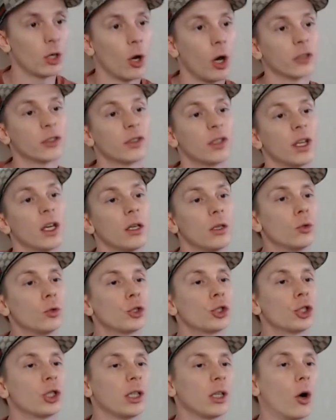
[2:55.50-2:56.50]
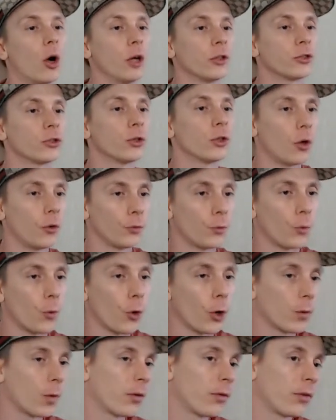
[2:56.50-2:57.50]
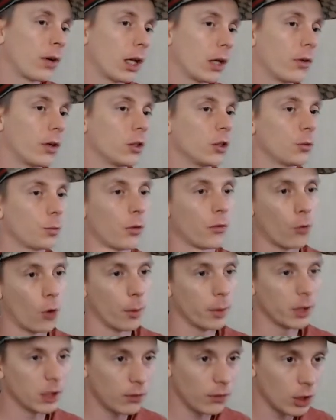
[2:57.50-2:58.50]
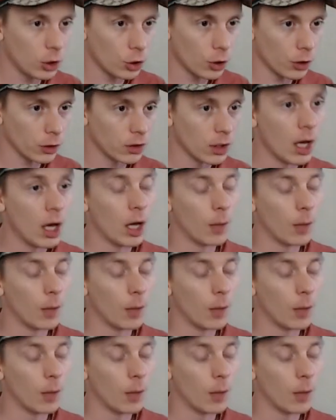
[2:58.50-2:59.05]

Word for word: because they usually also don't work with ClickFunnels performance features.